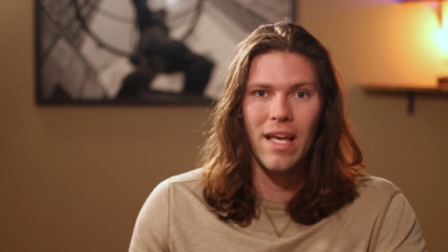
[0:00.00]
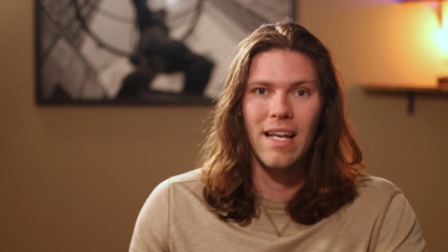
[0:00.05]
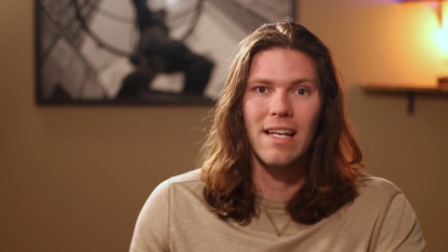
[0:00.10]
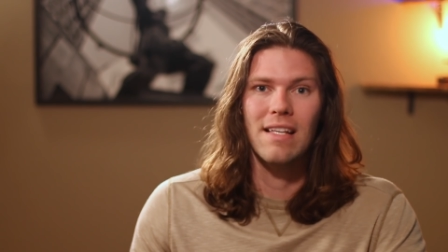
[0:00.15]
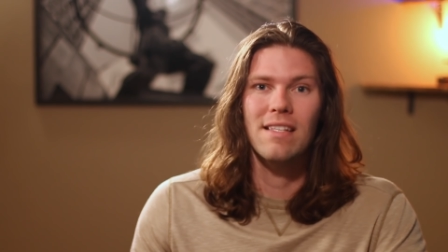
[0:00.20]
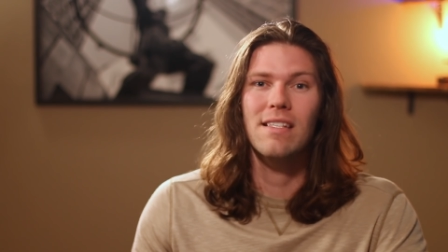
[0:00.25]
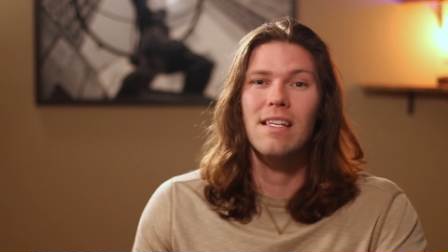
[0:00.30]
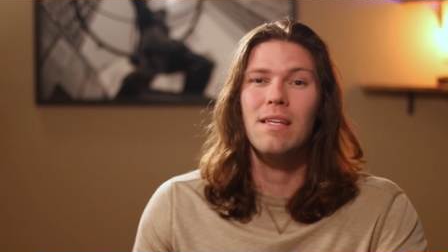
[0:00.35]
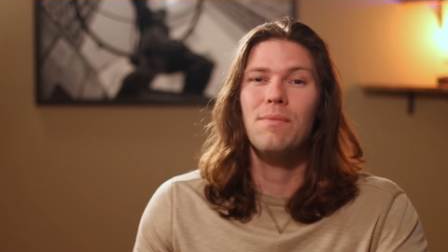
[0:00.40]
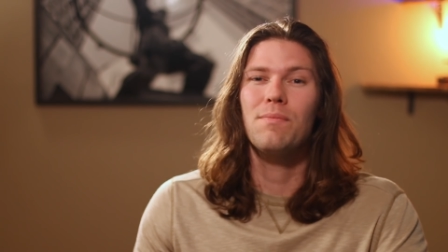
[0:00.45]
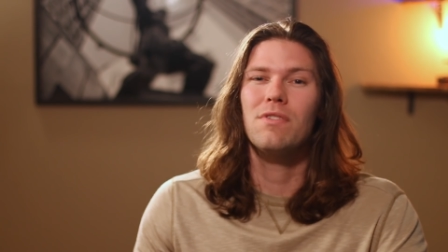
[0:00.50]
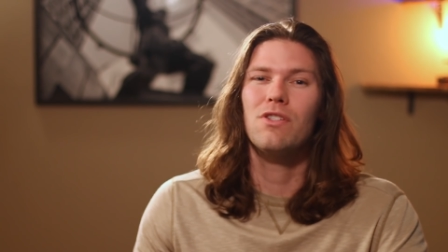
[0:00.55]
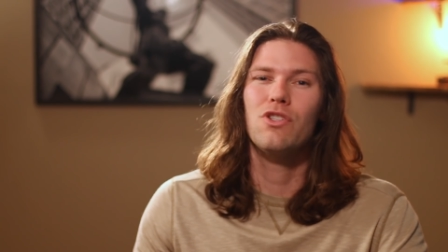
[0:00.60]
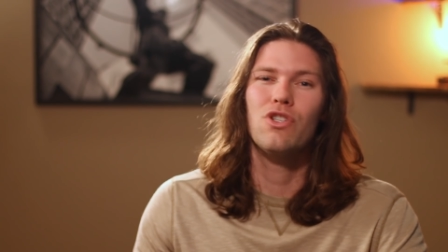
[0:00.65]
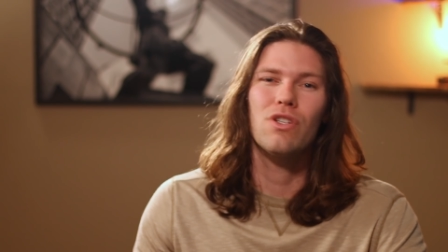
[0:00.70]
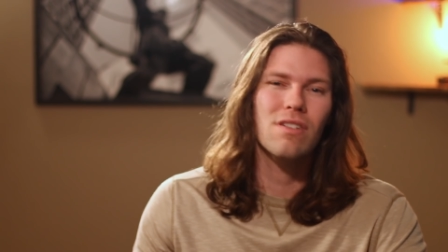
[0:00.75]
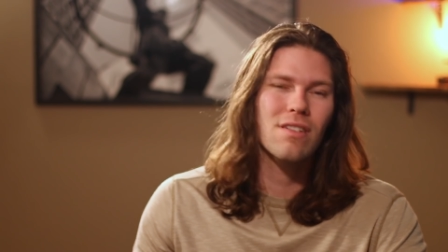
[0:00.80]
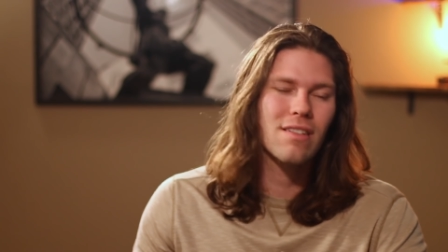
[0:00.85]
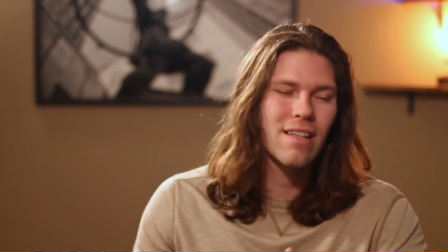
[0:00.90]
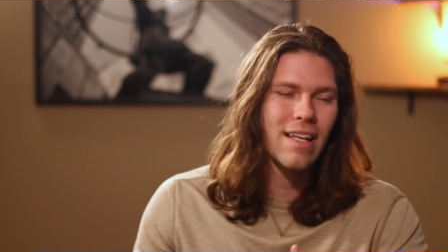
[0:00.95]
and it seems
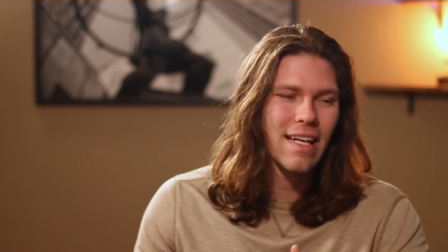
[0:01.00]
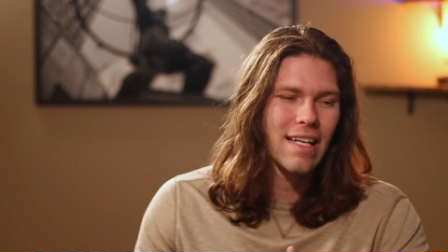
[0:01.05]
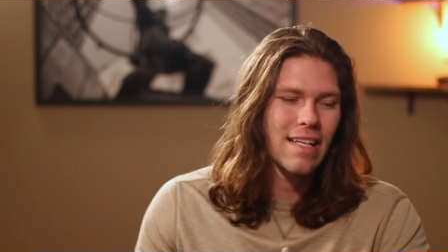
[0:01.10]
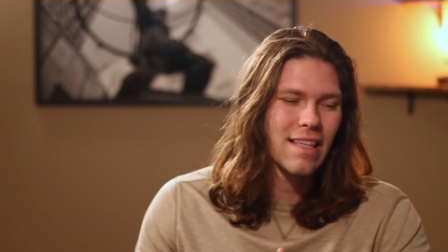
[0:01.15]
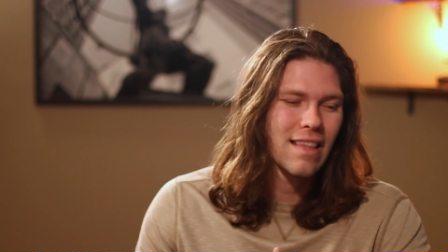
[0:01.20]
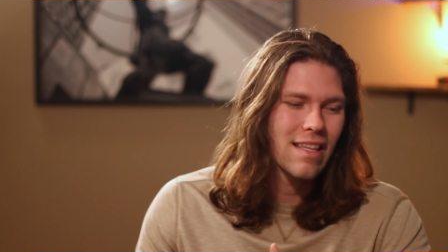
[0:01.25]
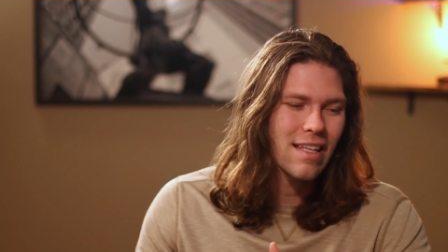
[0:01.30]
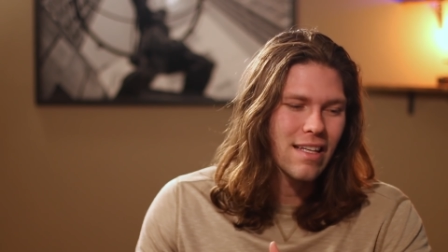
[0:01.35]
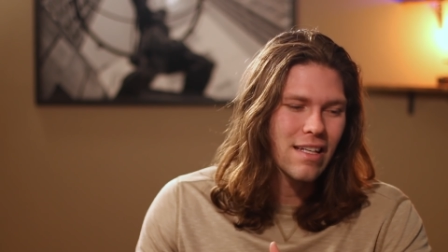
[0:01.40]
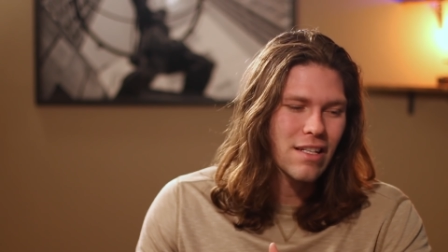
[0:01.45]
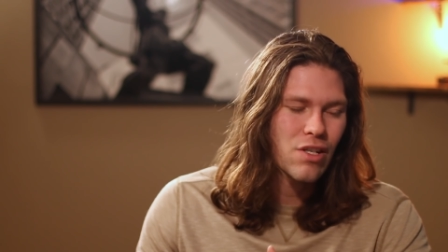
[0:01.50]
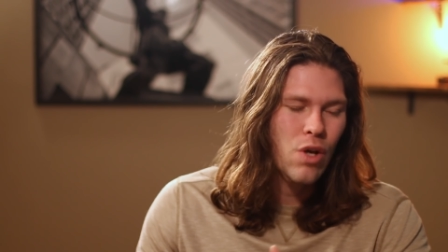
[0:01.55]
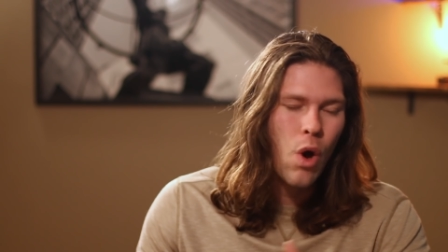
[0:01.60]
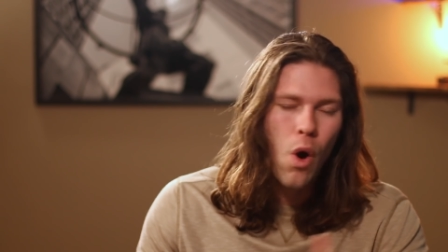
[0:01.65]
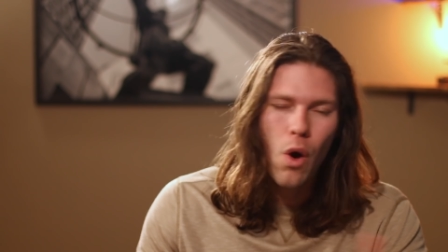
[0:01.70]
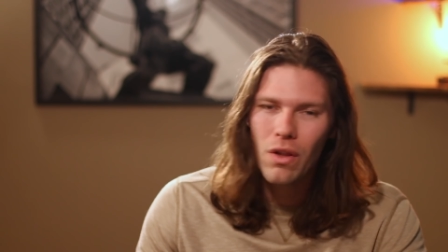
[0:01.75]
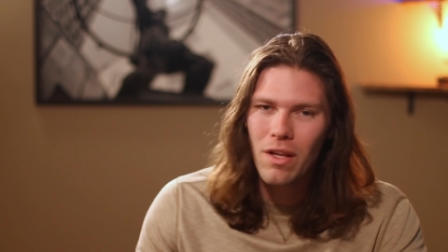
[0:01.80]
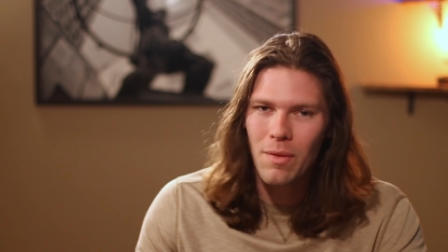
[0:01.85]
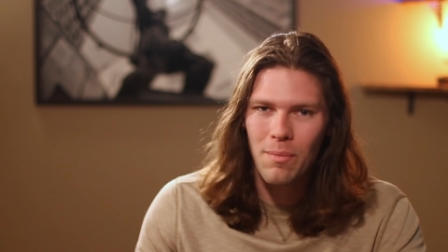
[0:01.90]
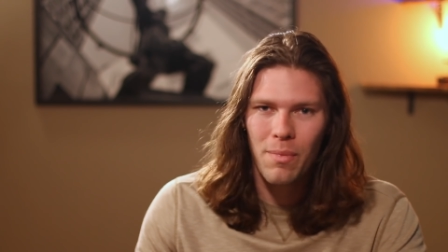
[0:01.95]
just like the
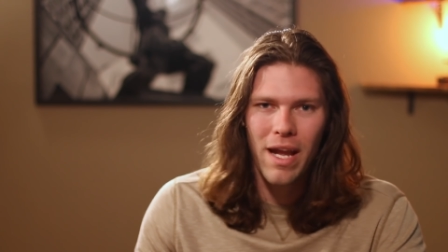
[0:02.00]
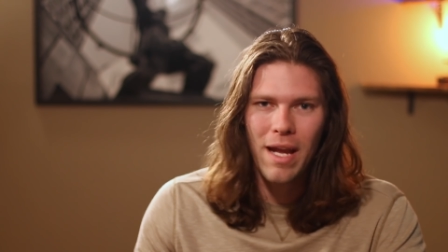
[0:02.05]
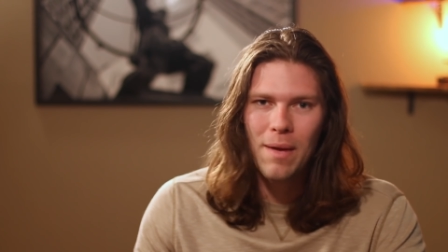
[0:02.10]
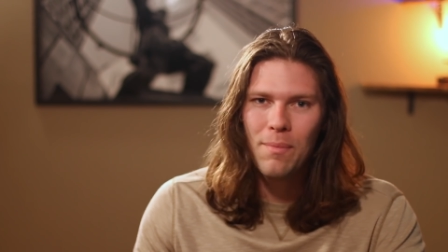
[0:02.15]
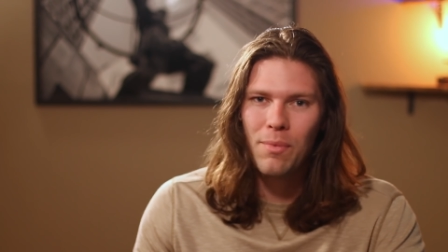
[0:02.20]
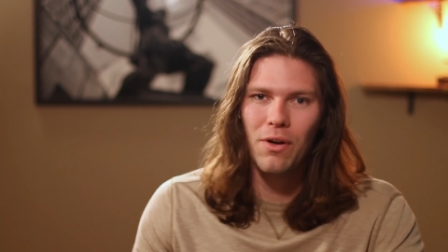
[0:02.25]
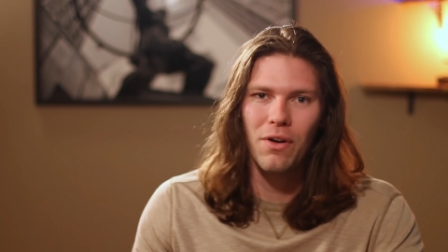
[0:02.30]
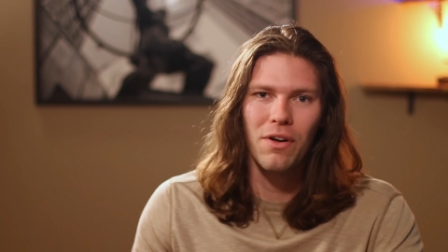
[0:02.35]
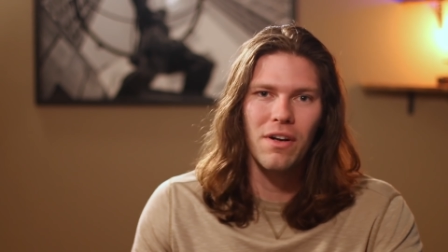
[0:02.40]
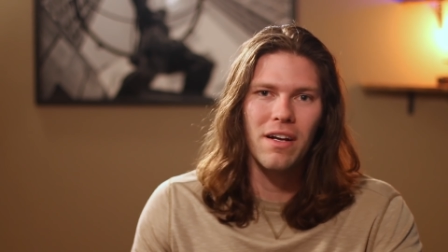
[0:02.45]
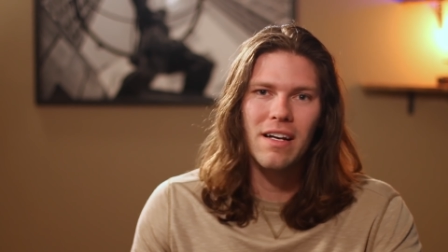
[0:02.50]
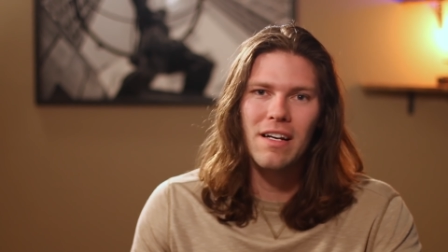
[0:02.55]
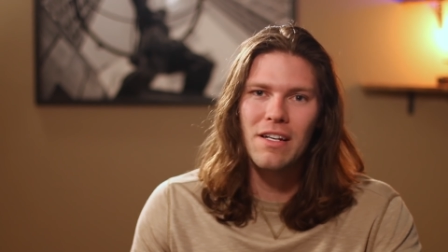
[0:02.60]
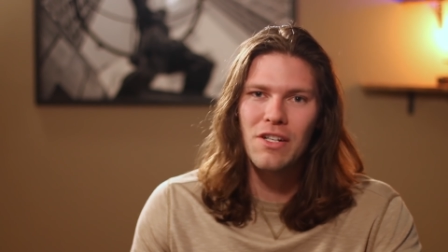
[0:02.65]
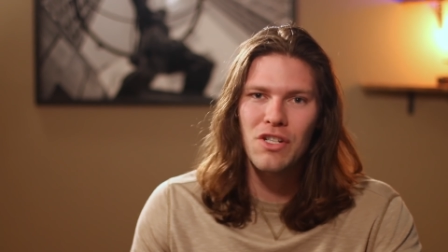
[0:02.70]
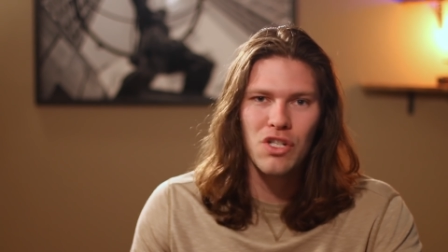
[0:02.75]
toilet paper